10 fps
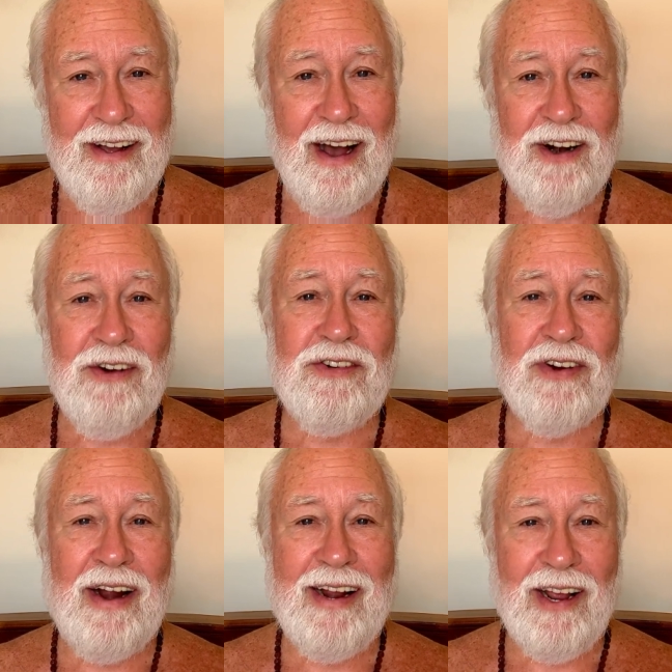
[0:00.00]
I don't
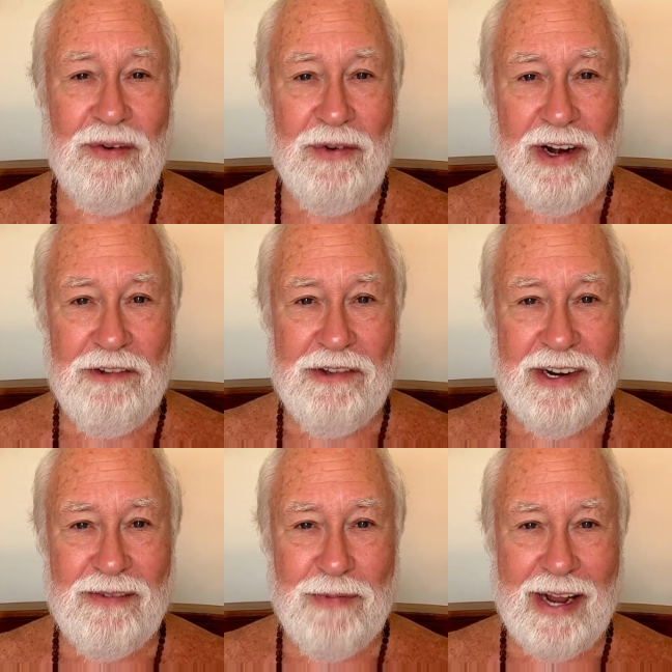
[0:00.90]
try to get rid of
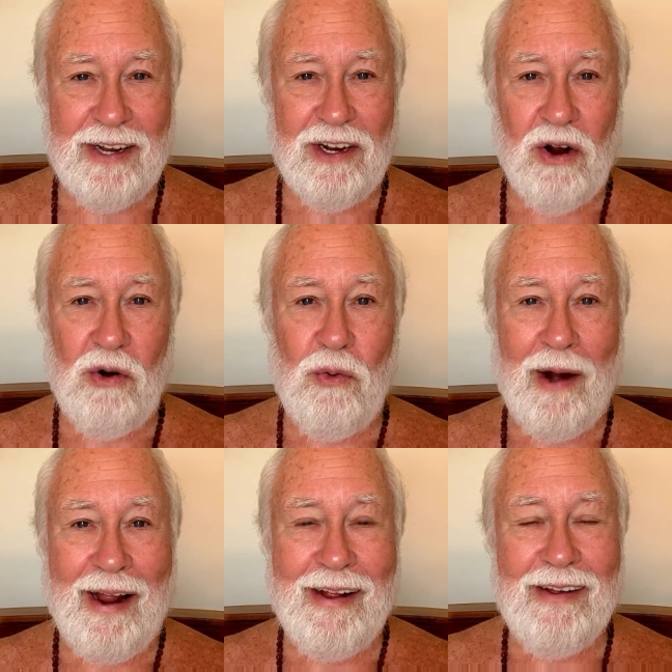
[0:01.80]
it, make it go
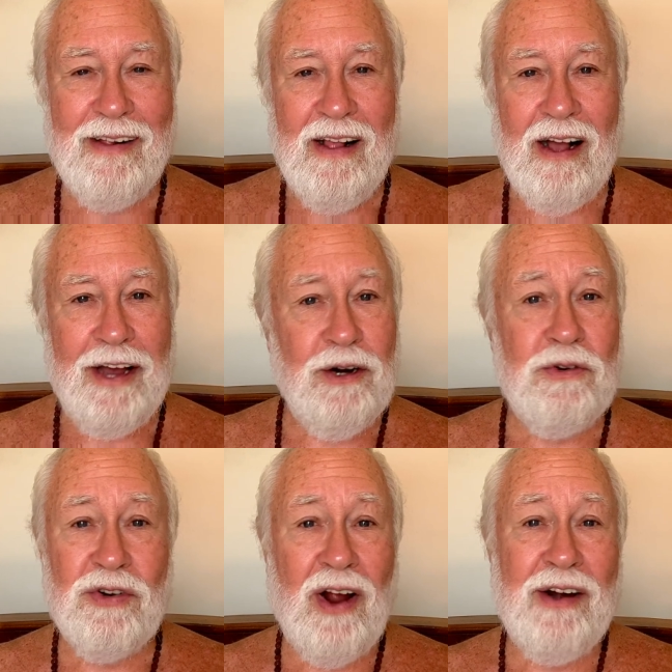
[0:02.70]
away. I don't
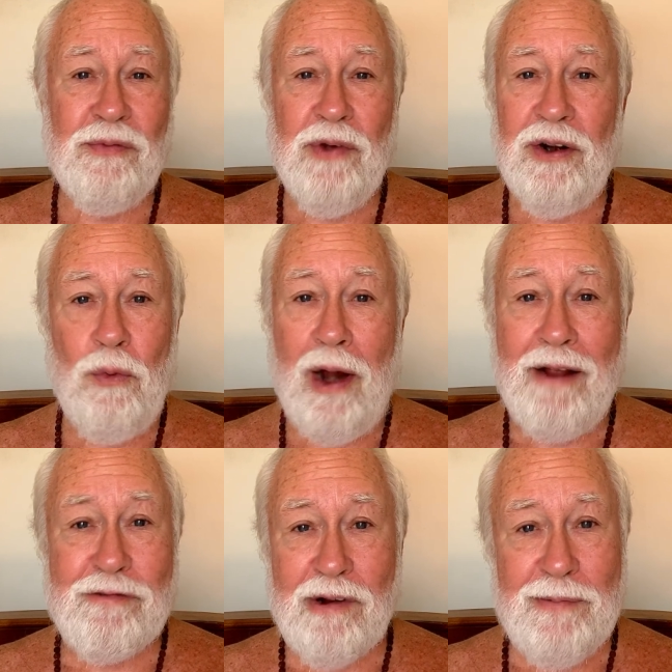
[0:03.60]
try to run away
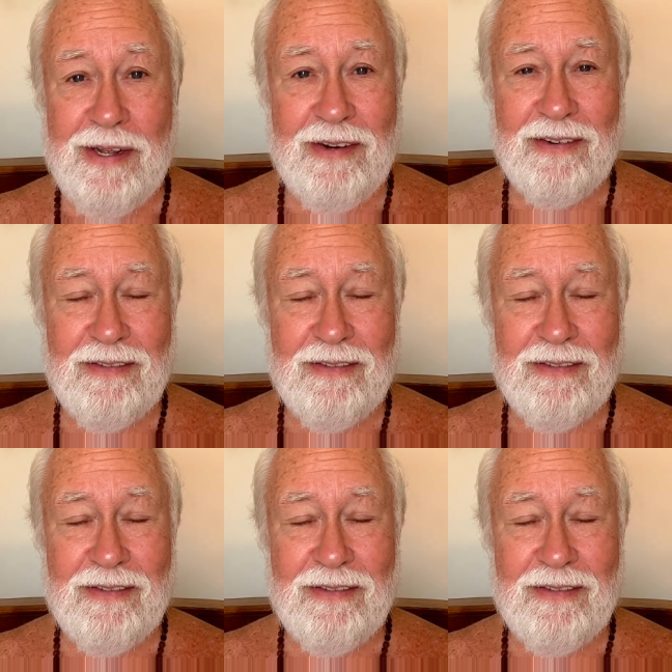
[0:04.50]
from it.